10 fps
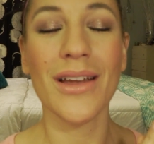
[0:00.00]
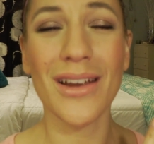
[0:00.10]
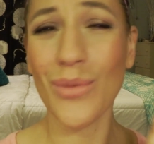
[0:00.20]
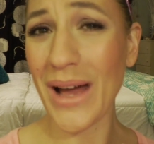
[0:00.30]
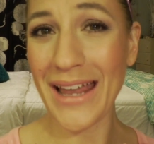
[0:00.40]

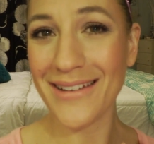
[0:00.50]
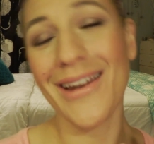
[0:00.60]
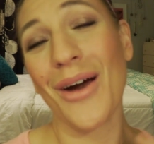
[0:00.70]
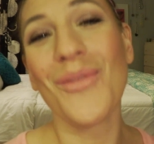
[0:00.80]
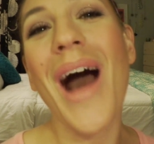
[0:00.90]
What?
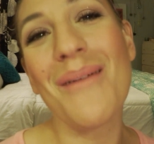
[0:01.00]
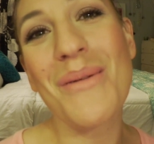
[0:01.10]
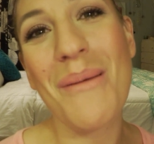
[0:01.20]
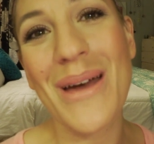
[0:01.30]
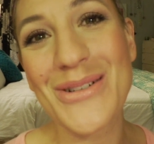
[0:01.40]
No, I'm in
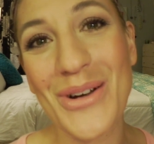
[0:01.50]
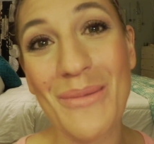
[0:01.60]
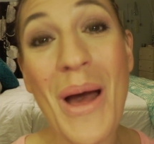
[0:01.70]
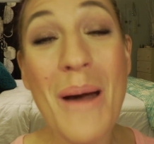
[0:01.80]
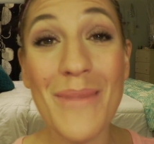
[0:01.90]
my
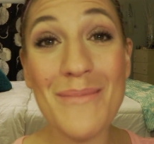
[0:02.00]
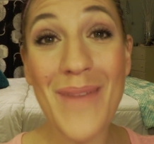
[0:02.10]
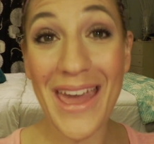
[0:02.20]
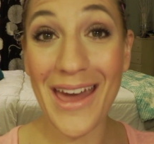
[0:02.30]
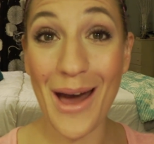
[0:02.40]
bedroom. My
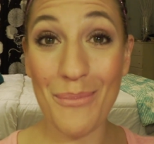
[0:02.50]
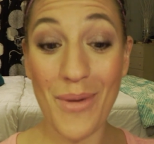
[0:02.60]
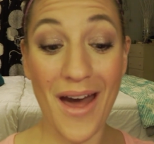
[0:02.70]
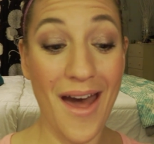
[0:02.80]
makeup